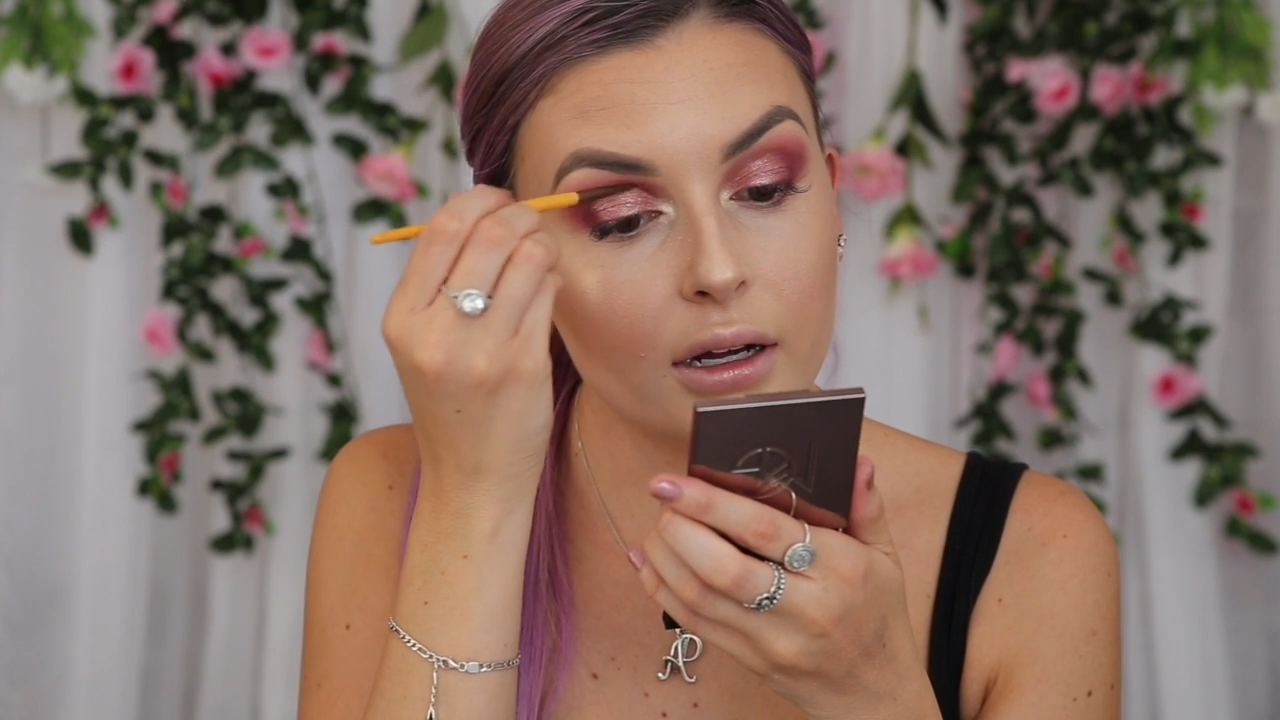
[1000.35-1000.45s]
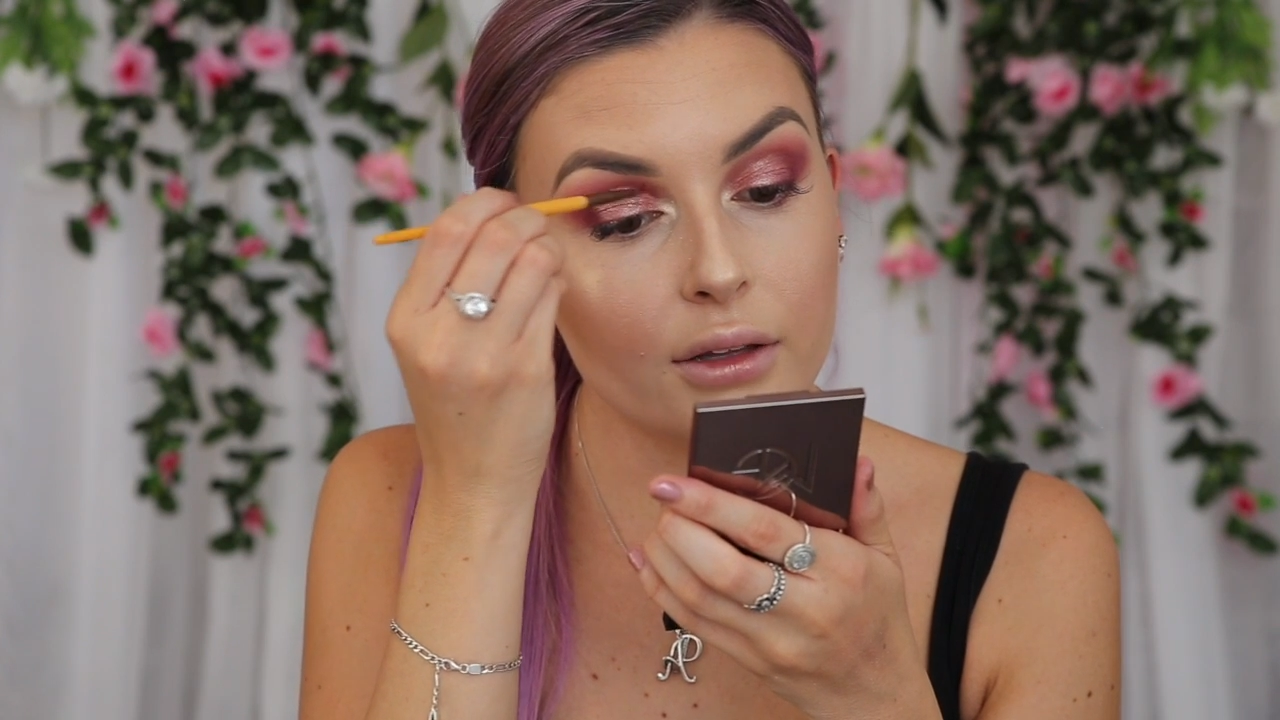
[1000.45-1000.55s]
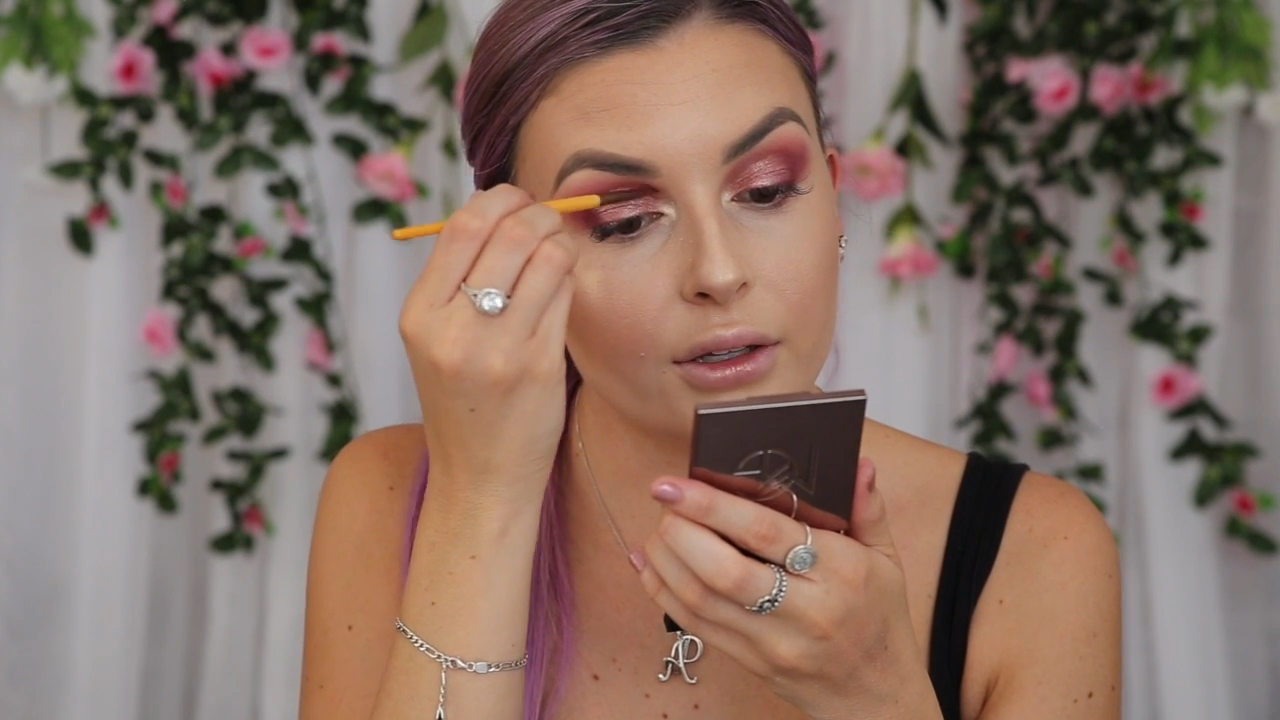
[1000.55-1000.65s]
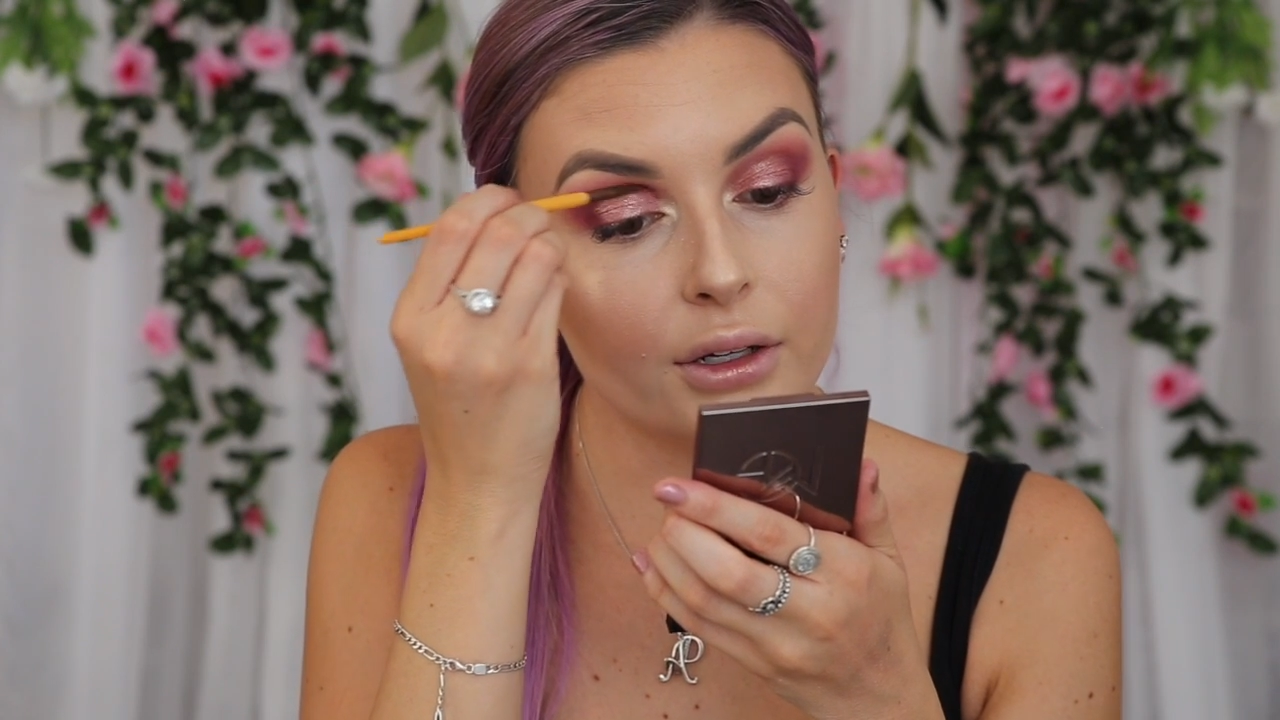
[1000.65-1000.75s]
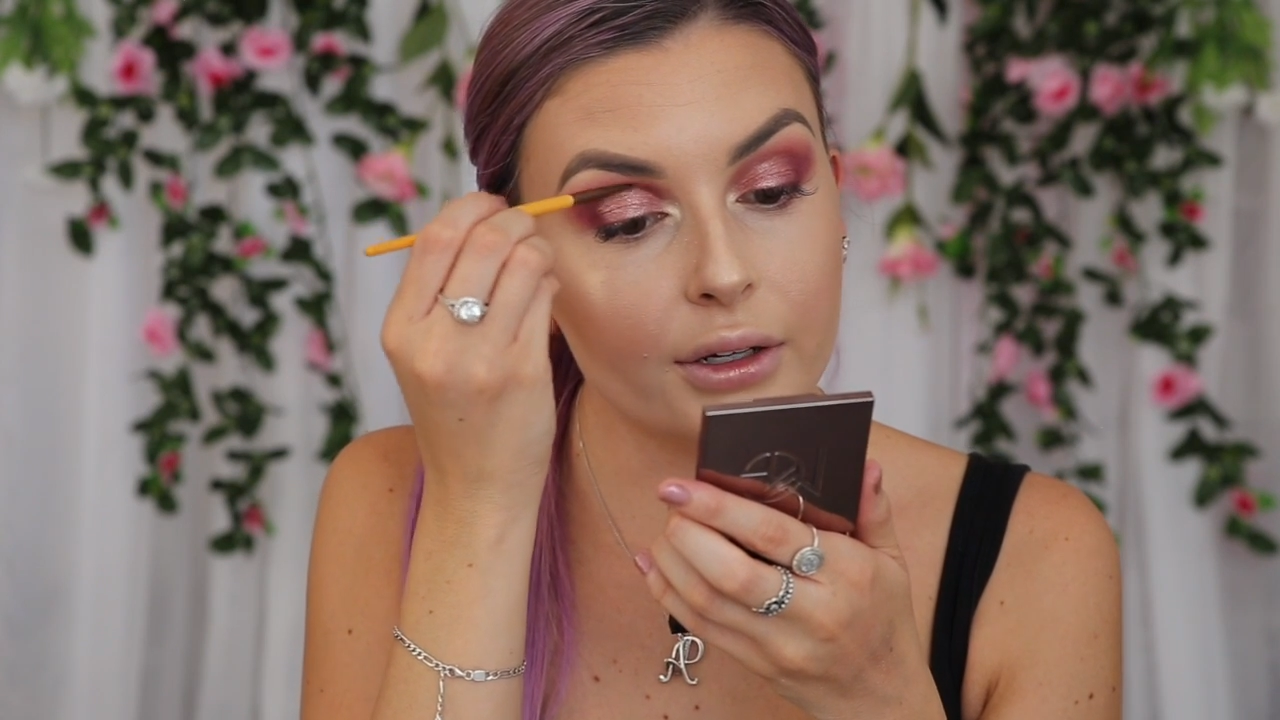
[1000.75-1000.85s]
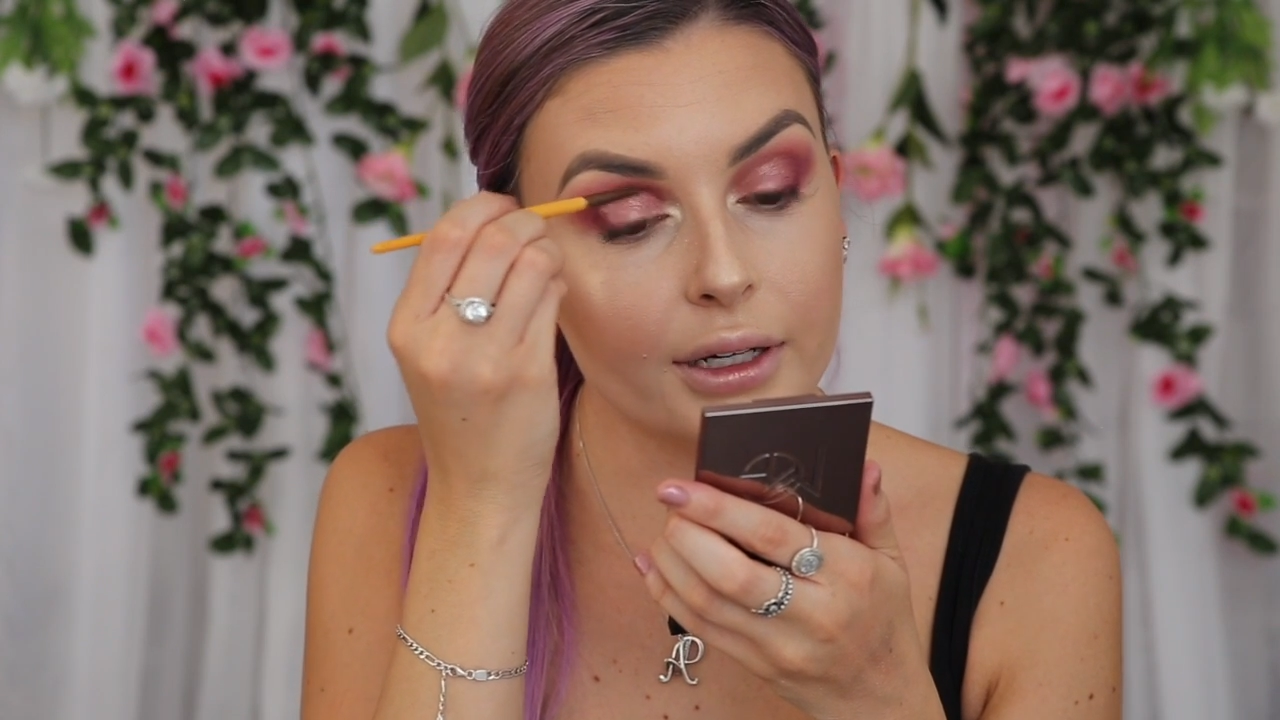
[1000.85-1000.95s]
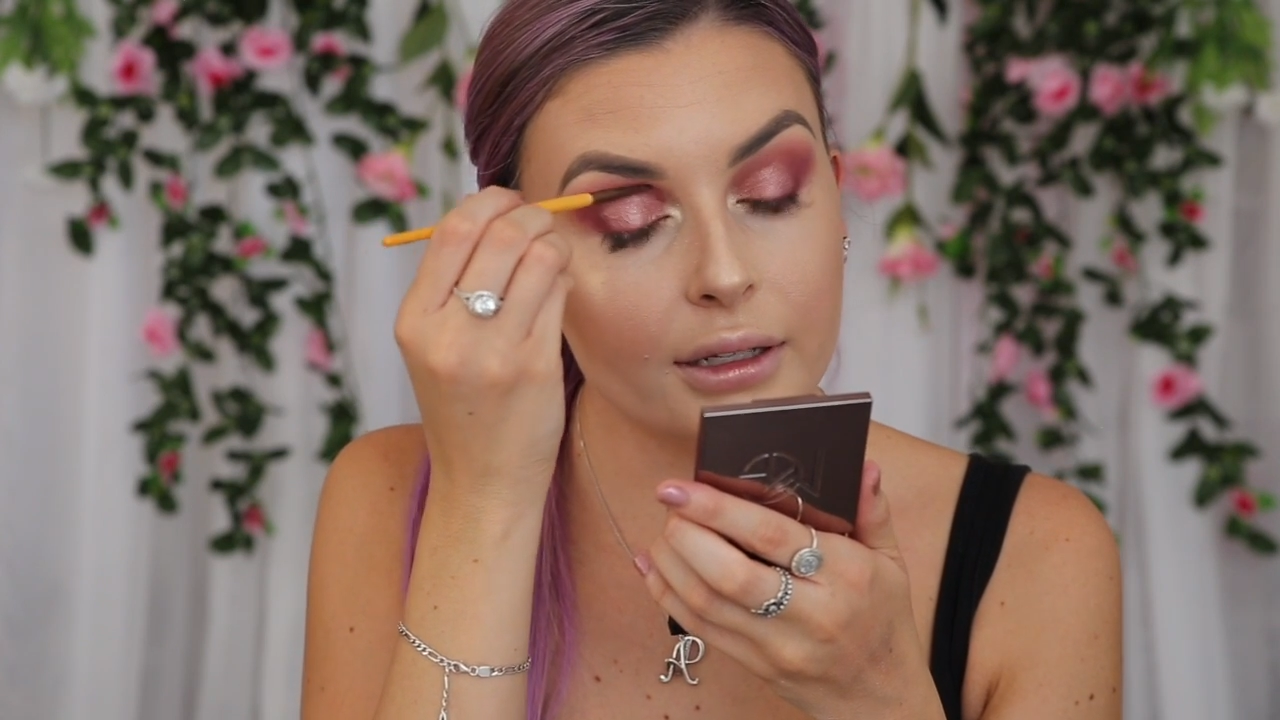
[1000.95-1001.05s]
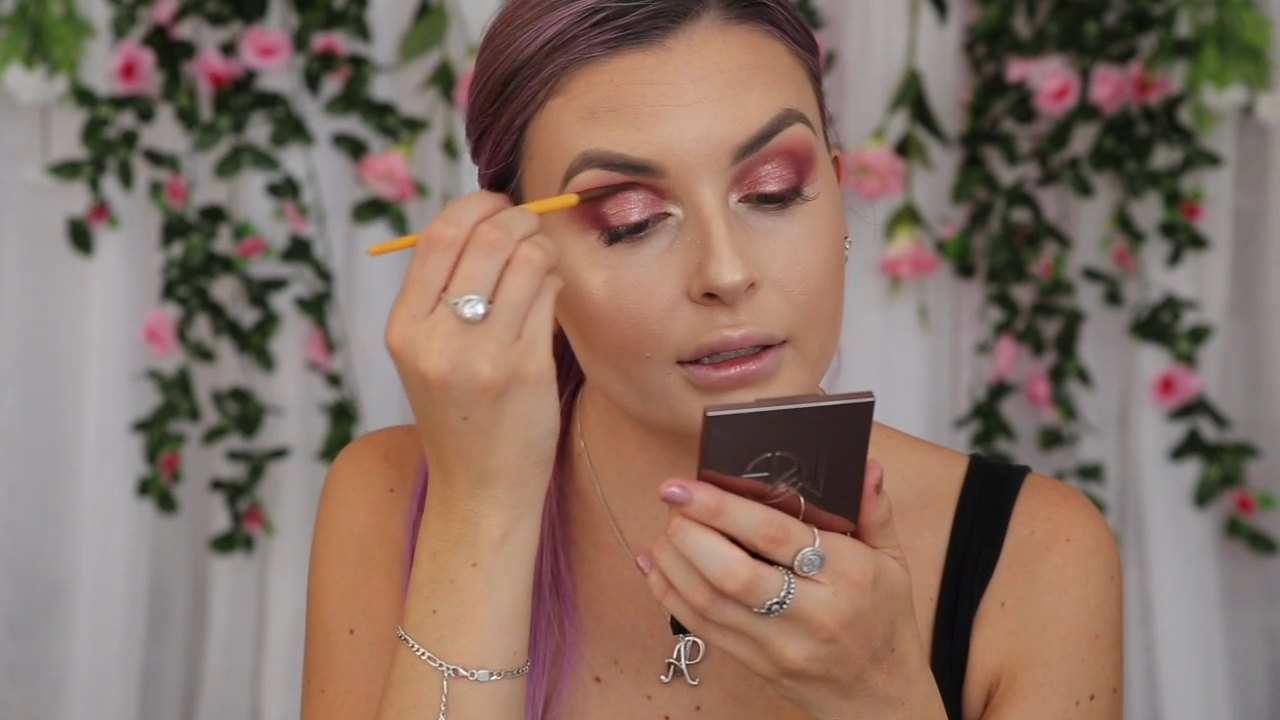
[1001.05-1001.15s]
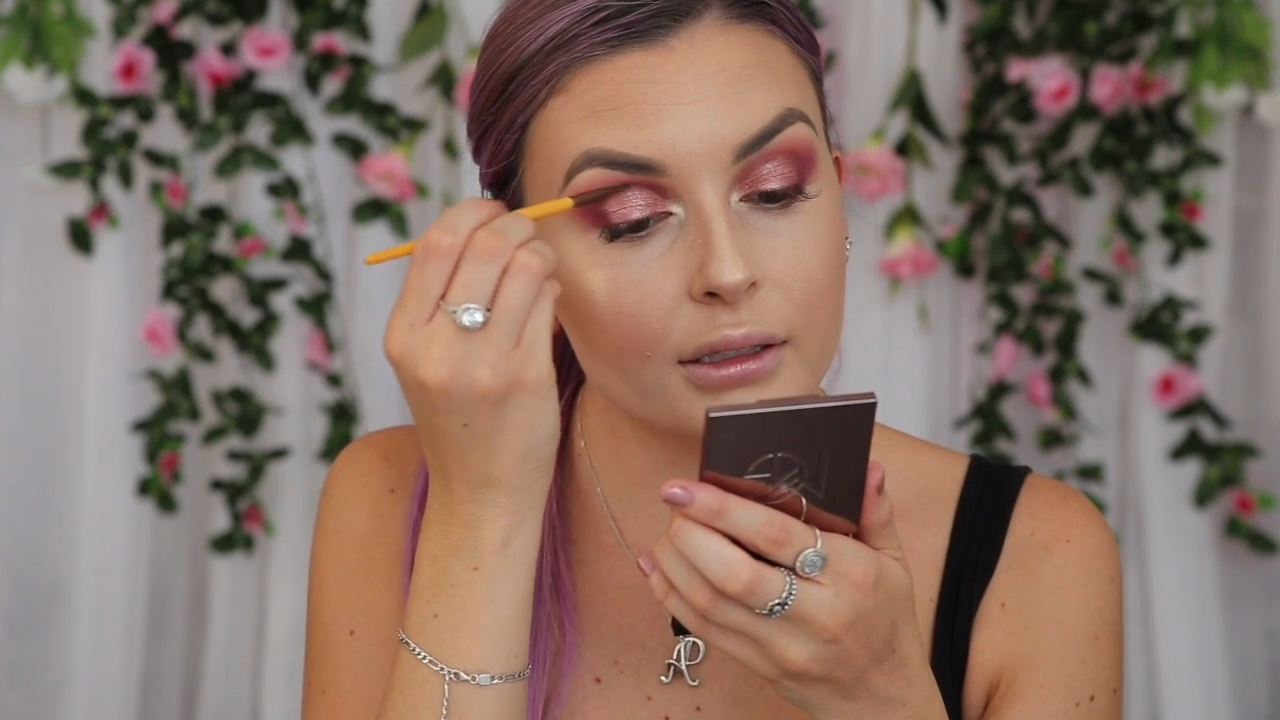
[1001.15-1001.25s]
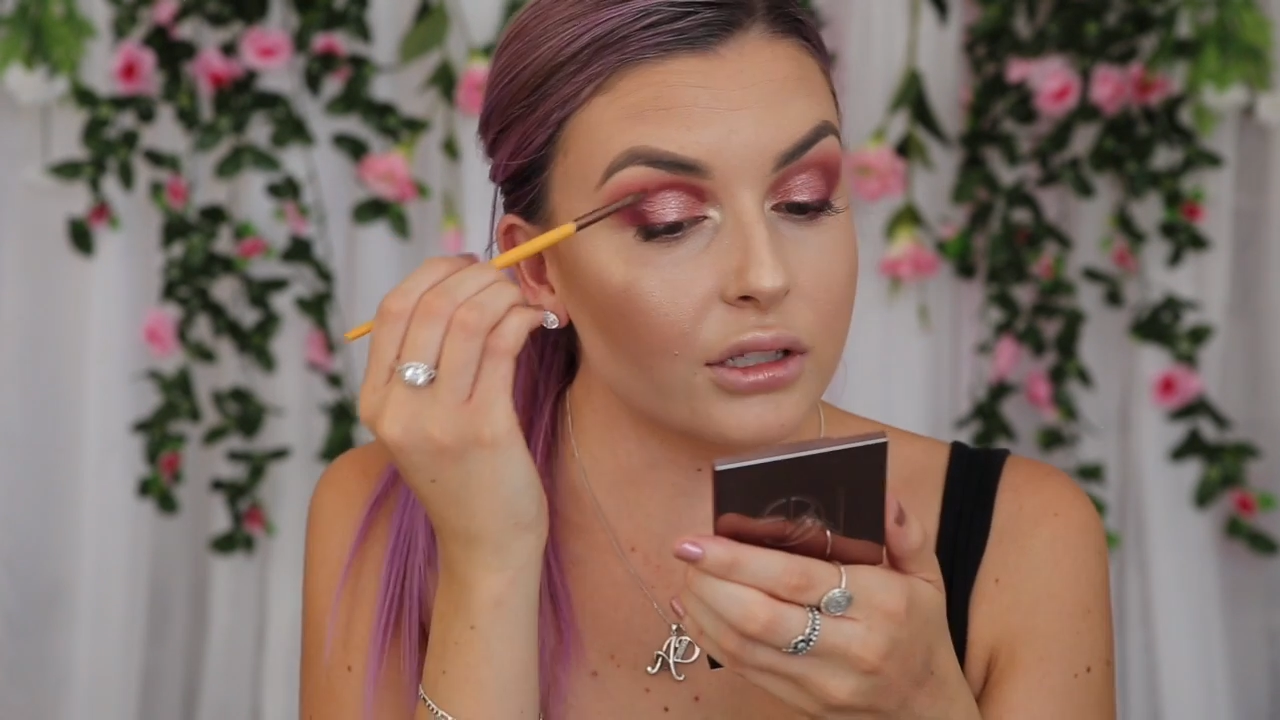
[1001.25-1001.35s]
cut the
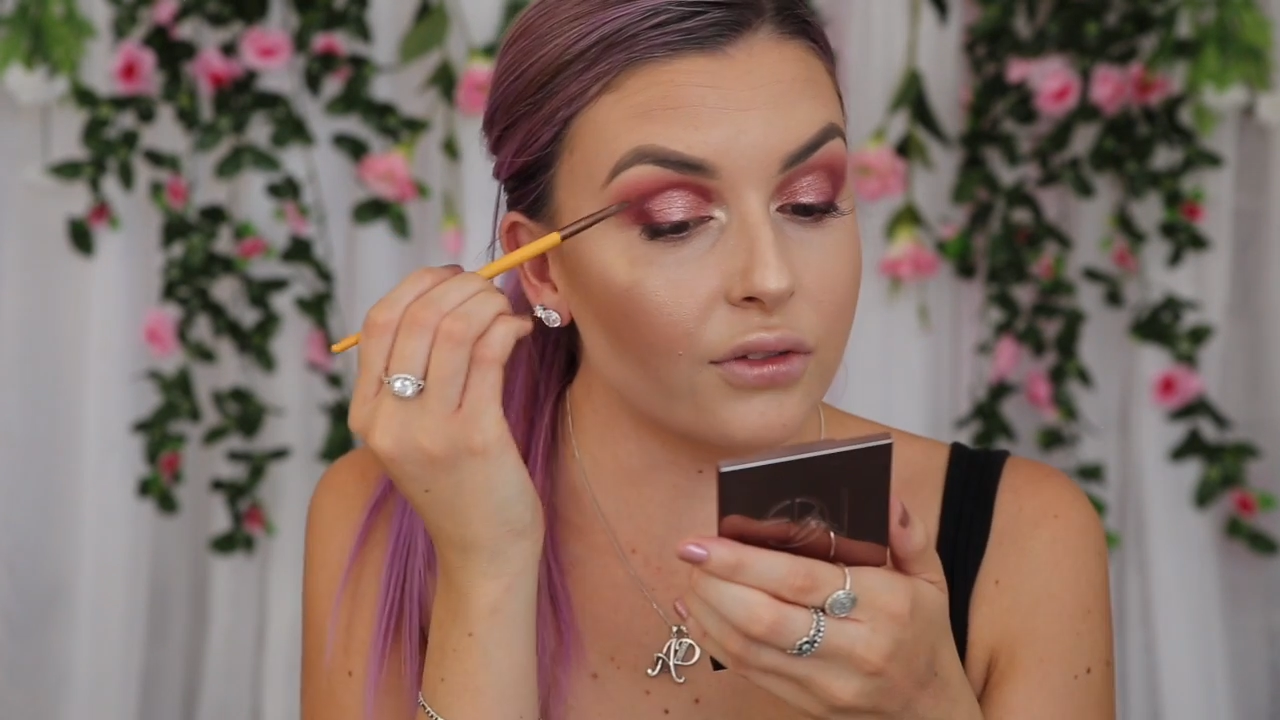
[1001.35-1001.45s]
crease.